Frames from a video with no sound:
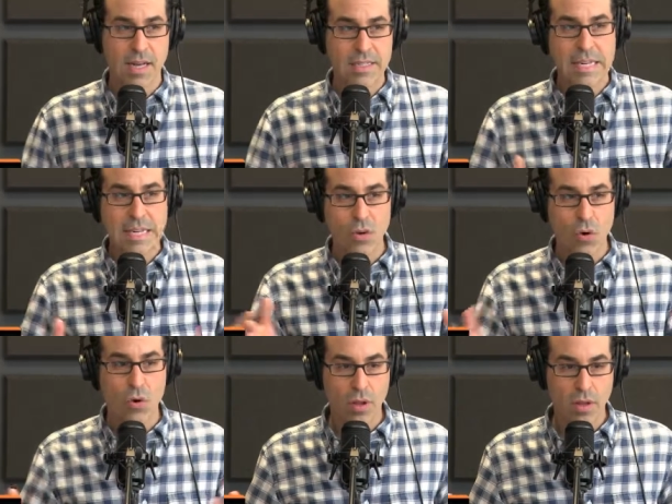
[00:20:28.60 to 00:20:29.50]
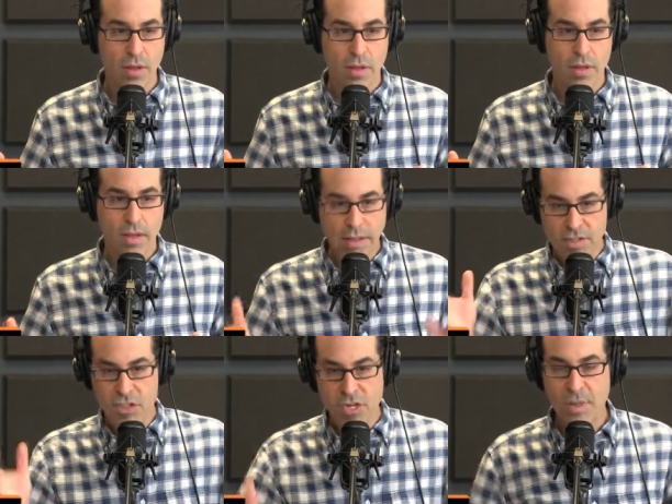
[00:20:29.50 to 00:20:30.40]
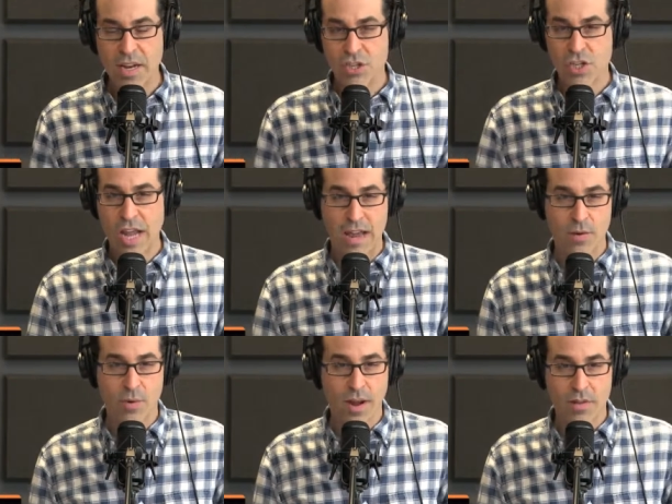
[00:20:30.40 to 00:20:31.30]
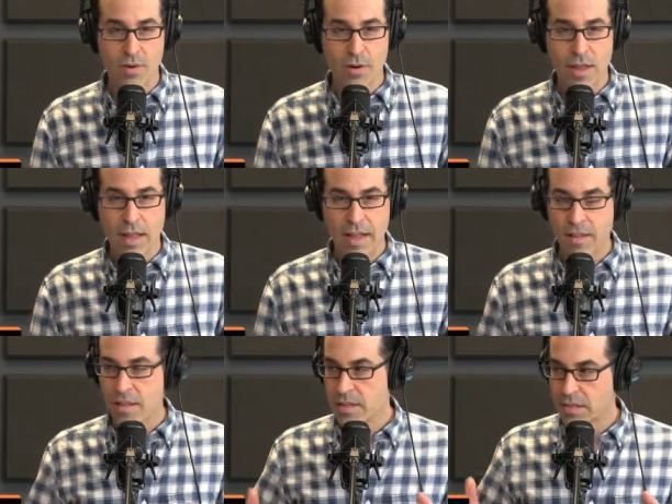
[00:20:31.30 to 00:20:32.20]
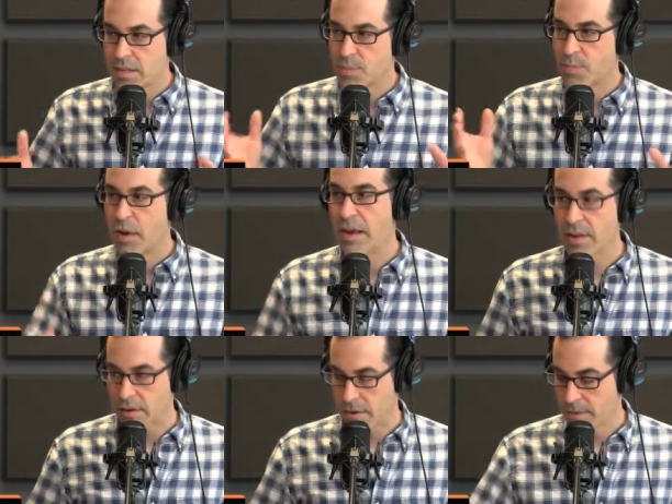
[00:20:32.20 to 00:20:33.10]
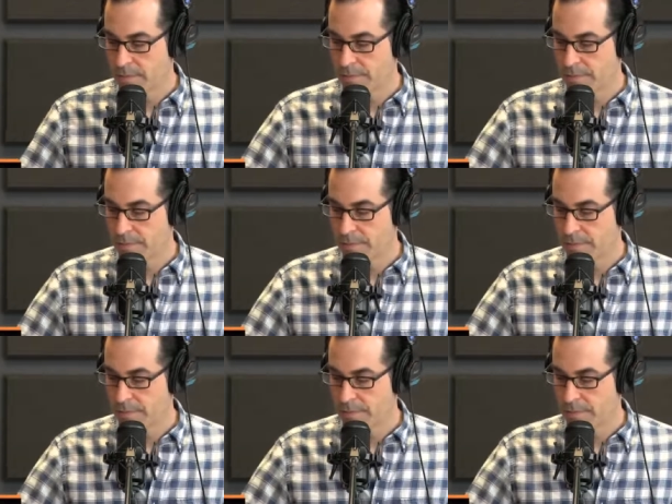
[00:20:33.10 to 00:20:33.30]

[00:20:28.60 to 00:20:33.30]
teen girl, and like she'd be in a chat or whatever. And then this predator,